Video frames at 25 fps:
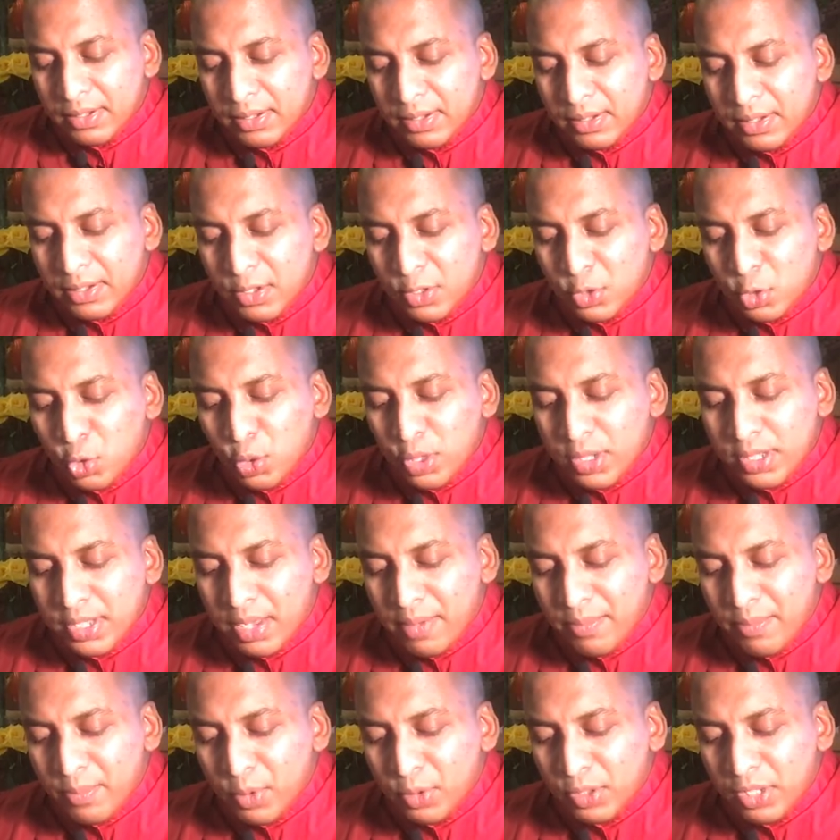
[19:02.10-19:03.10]
soha
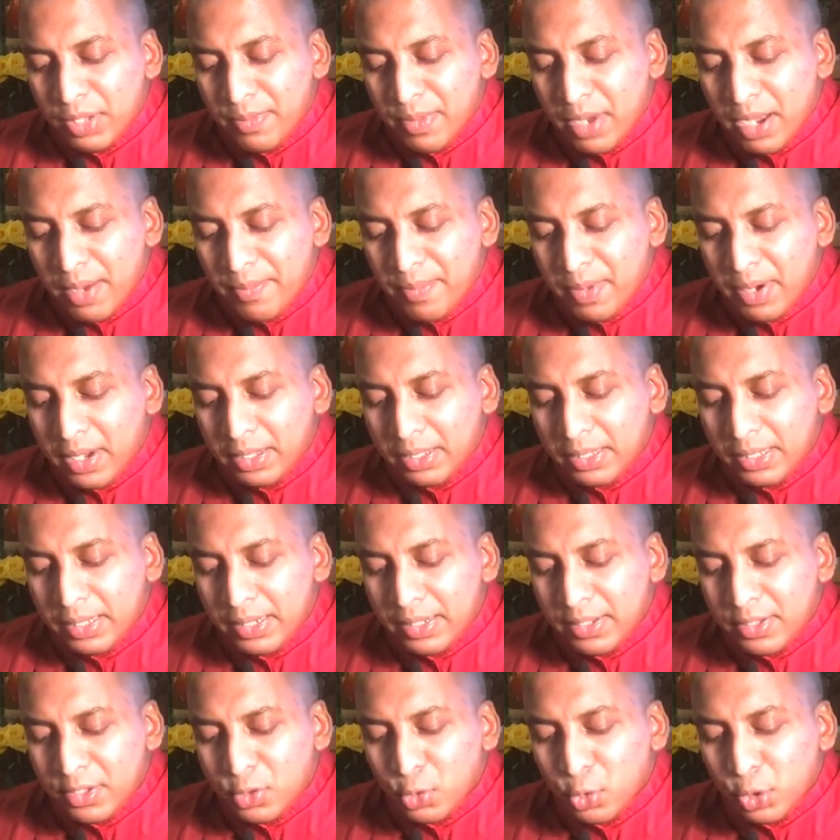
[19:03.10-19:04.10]
sammodama padi
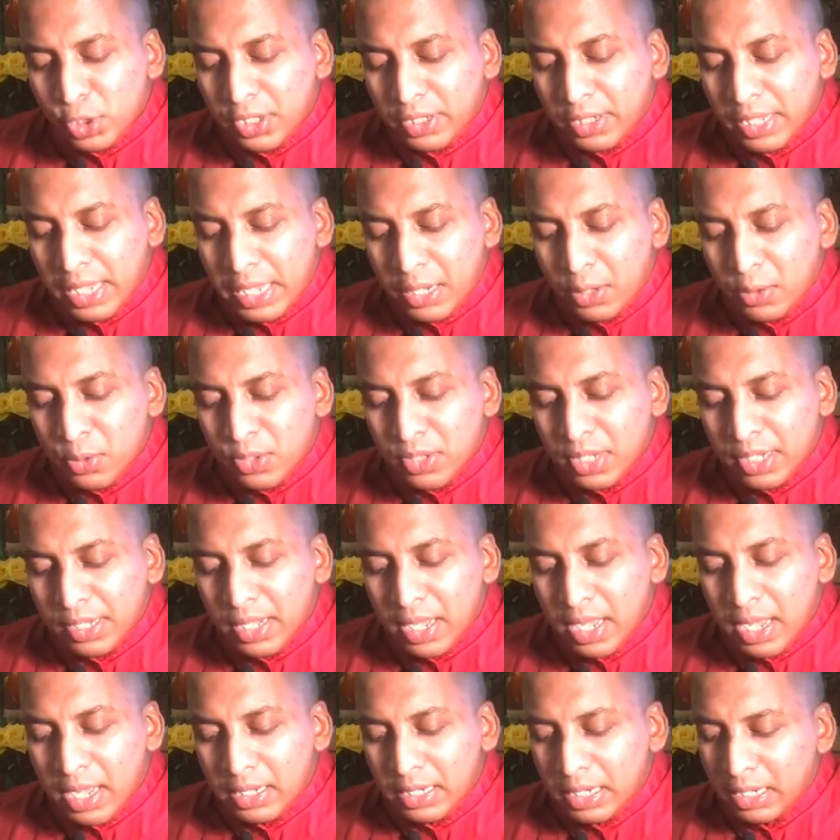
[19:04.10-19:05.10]
socha dhiro
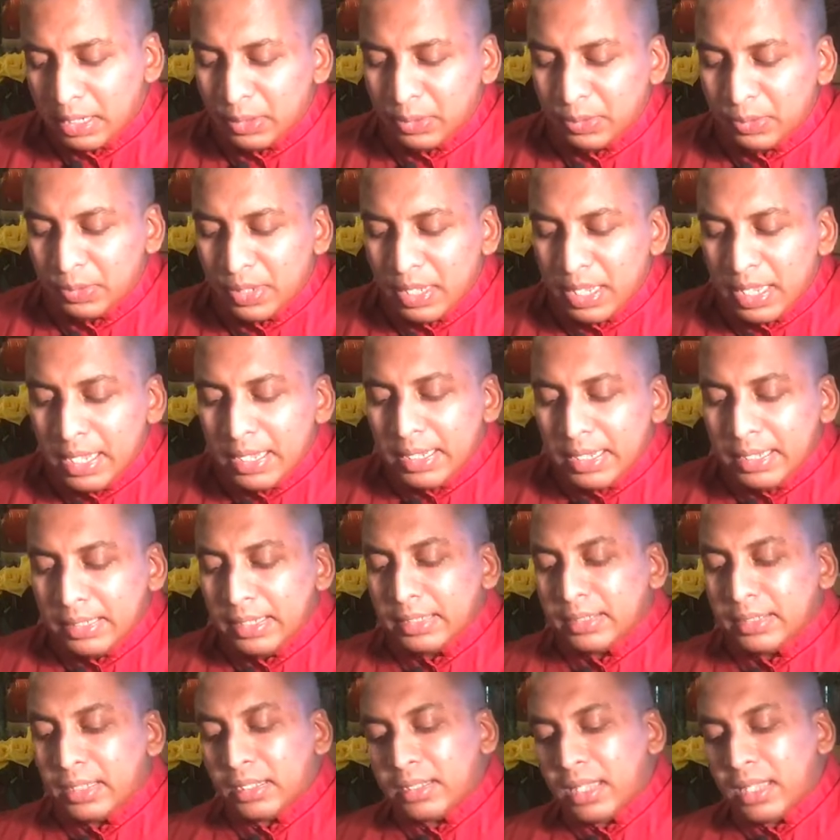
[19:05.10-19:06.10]
sada gato." The
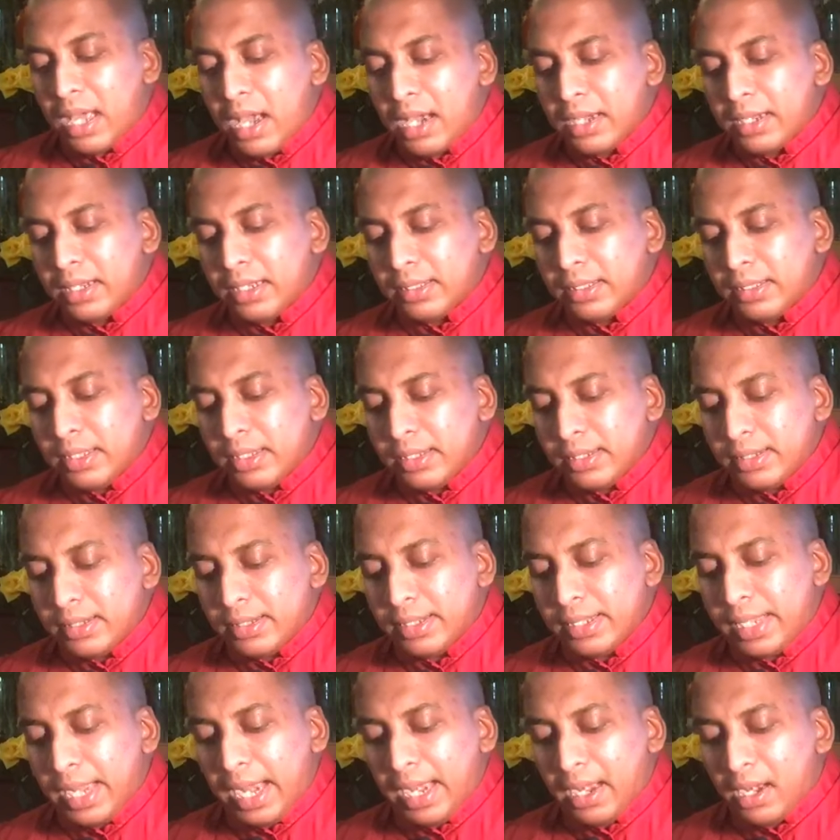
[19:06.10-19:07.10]
Tathagata,
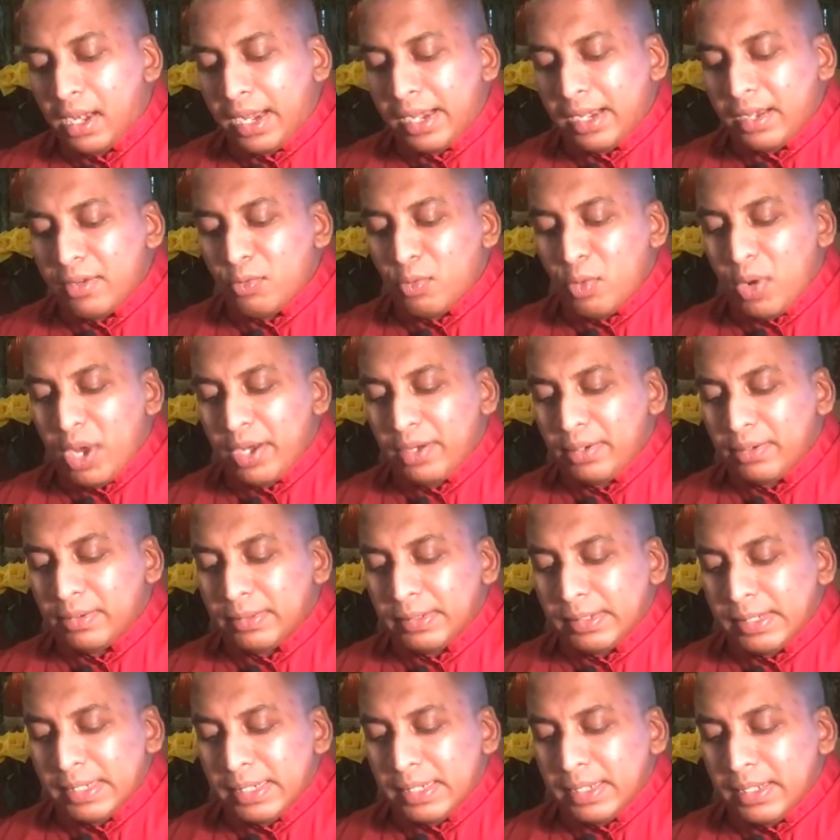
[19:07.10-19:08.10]
the enlightened one,
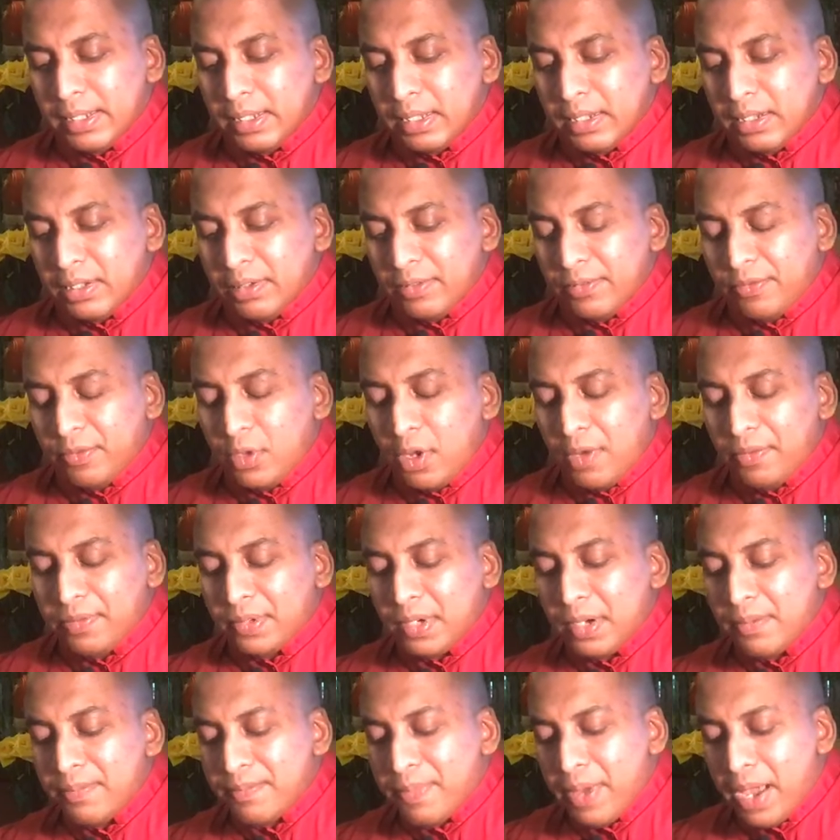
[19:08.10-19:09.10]
full of
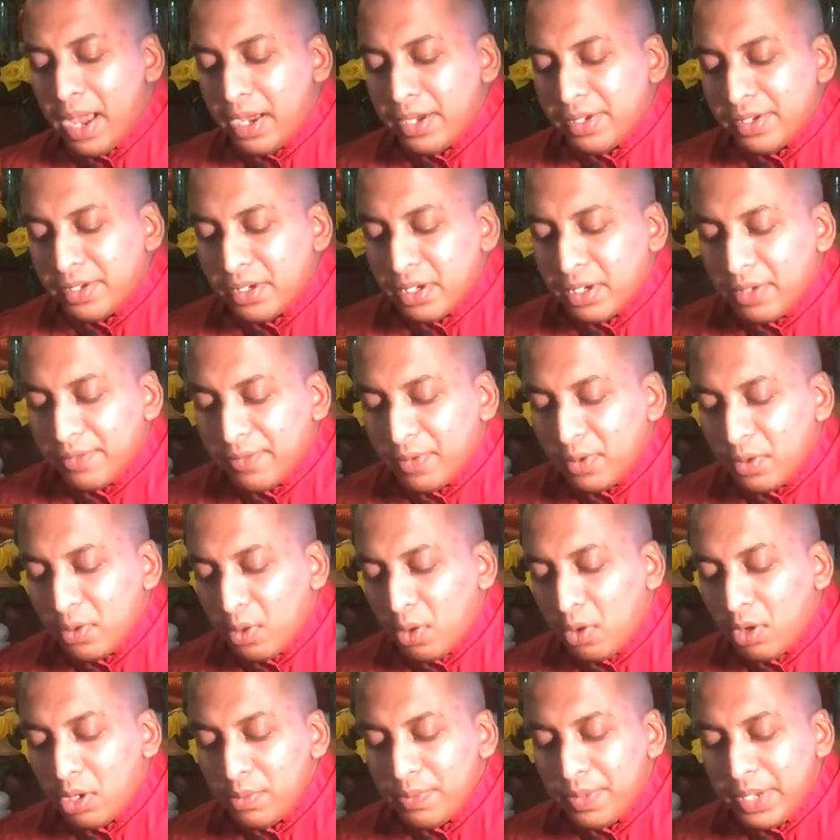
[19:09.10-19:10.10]
compassion for
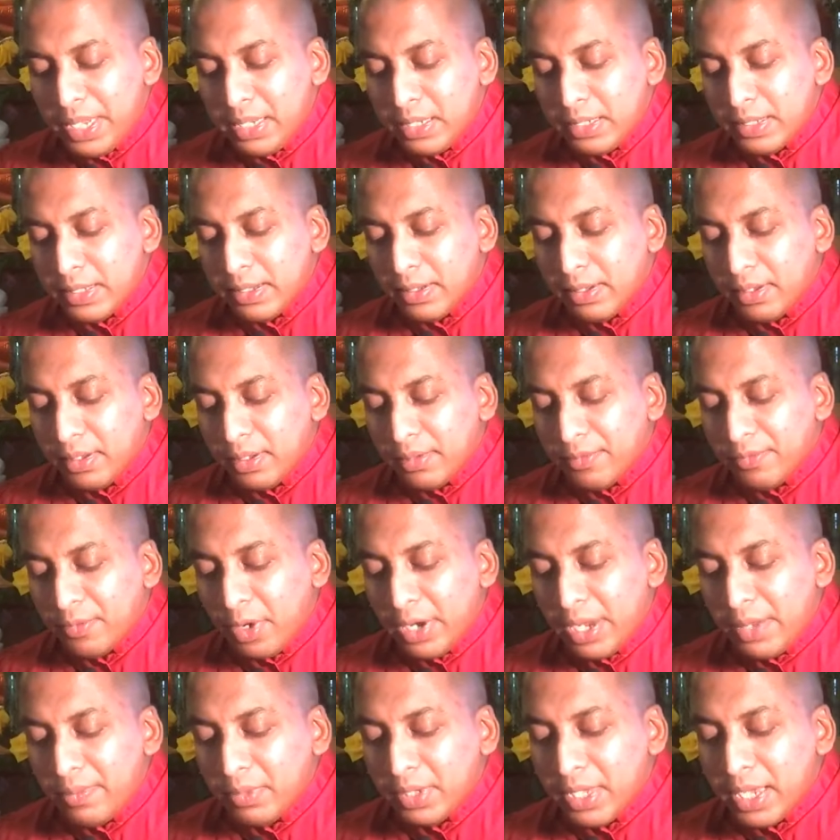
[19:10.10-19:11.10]
all beings, for
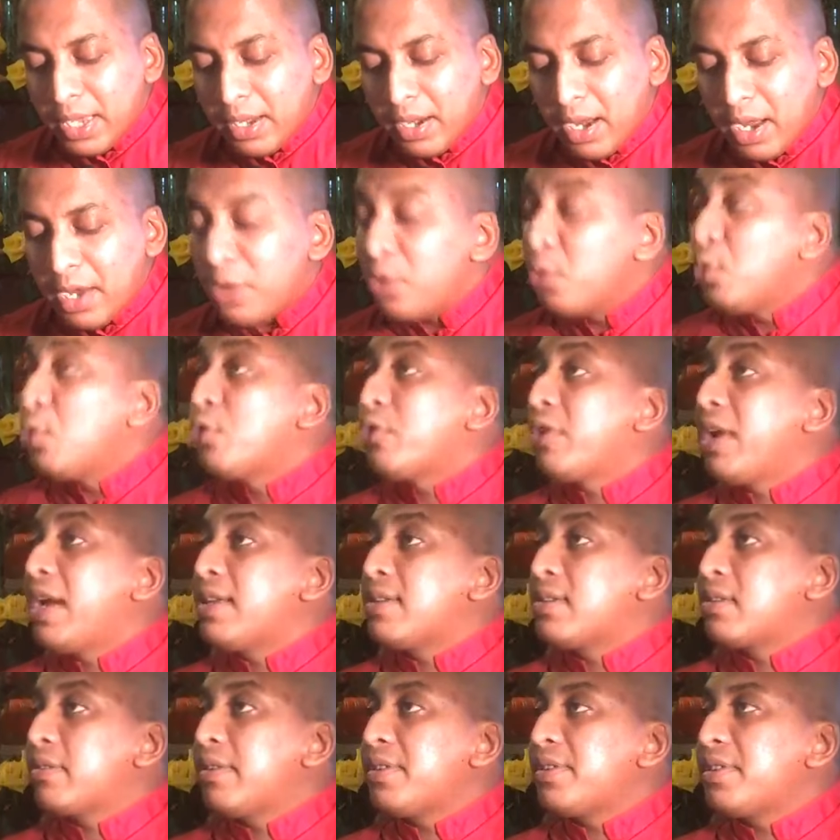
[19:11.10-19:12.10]
him there are no
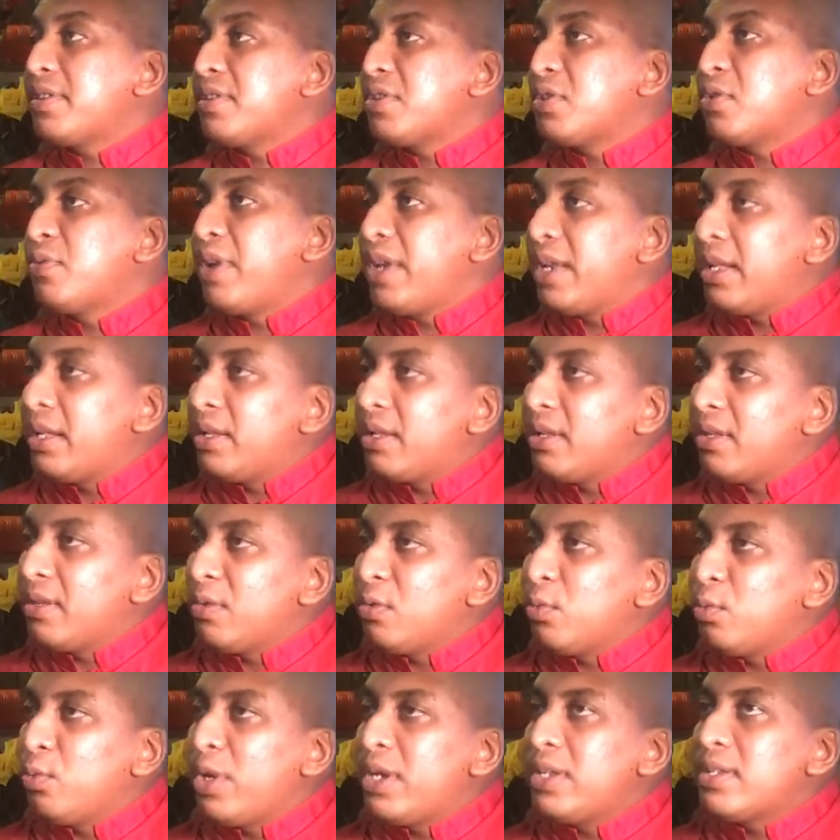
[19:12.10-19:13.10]
transgressions. So
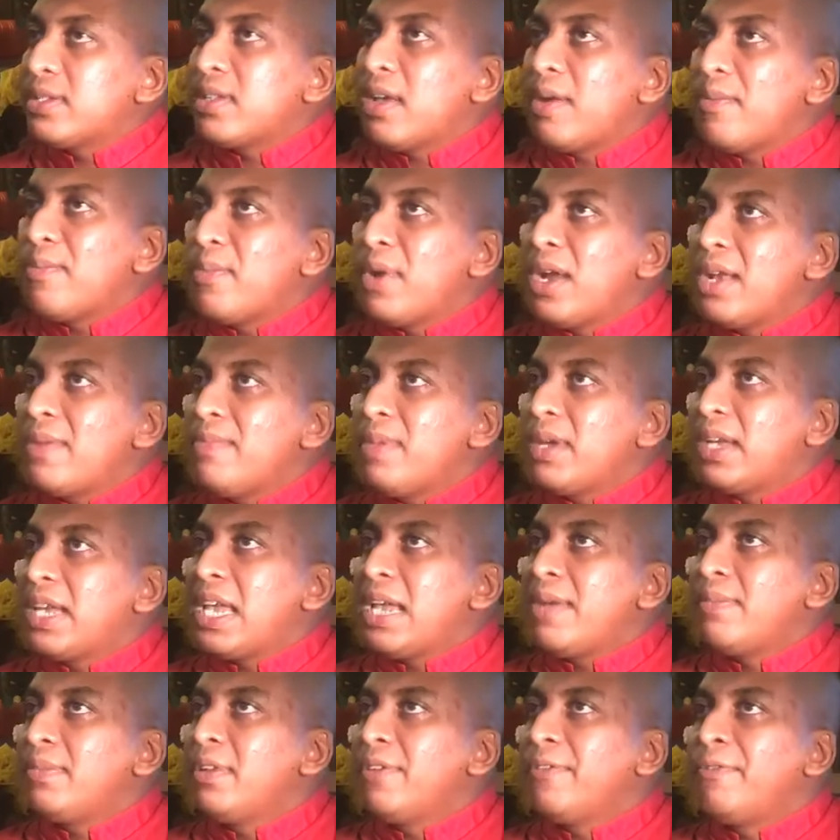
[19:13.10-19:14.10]
when someone
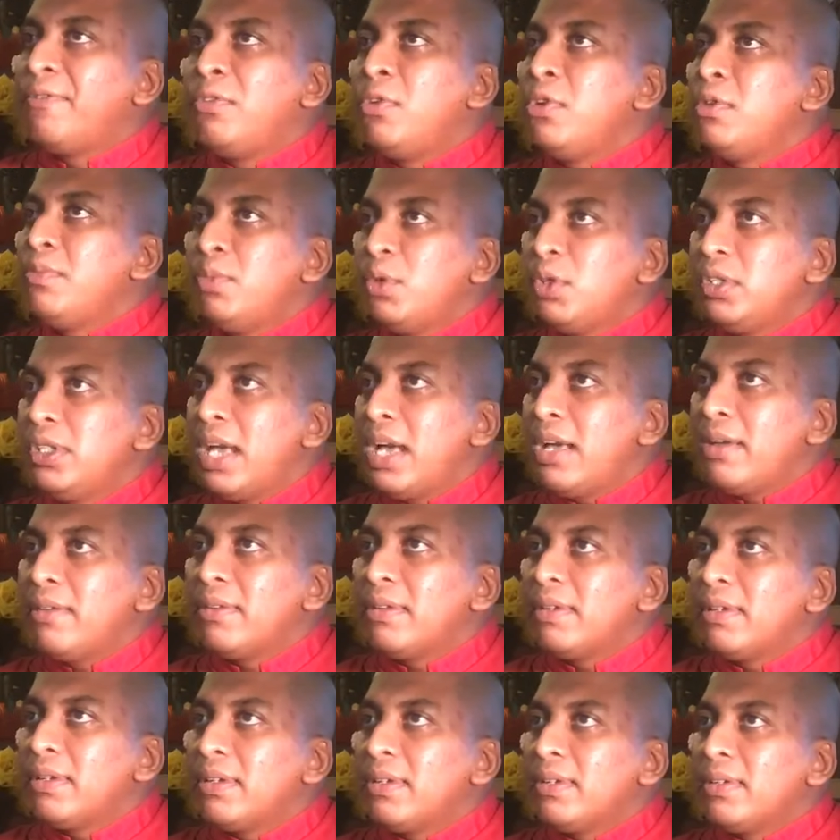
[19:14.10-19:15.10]
became the full Buddha,
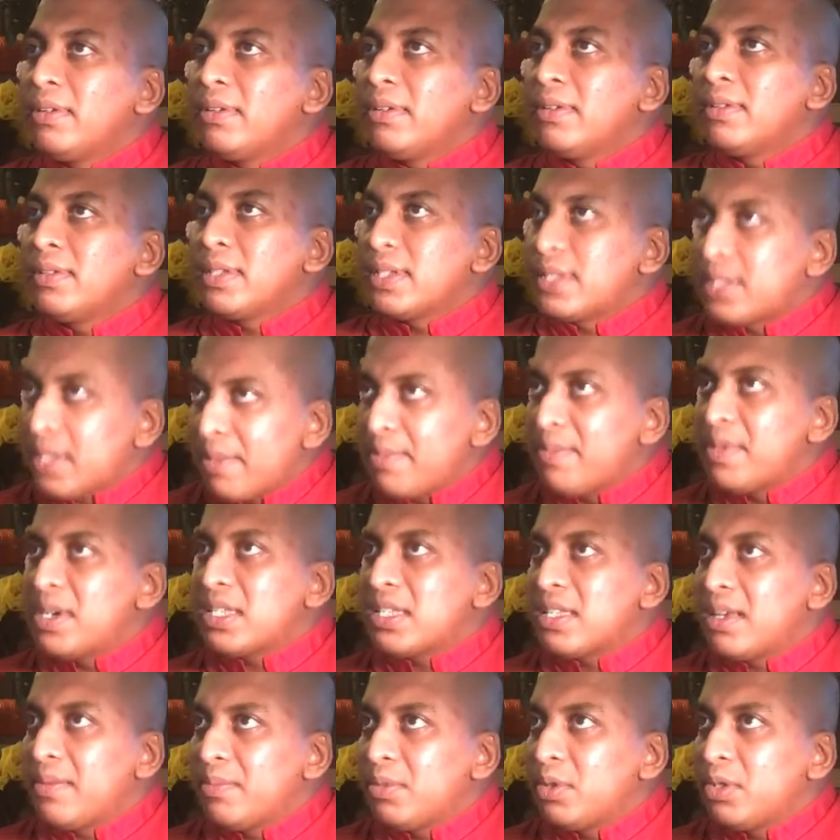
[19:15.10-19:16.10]
the
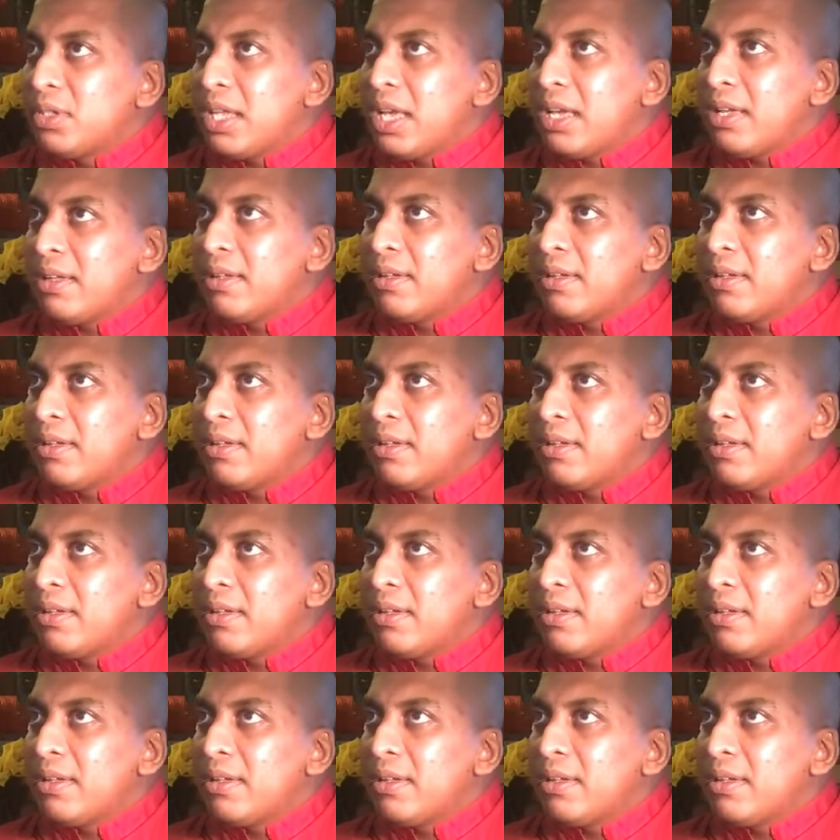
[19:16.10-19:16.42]
Sammasambuddha,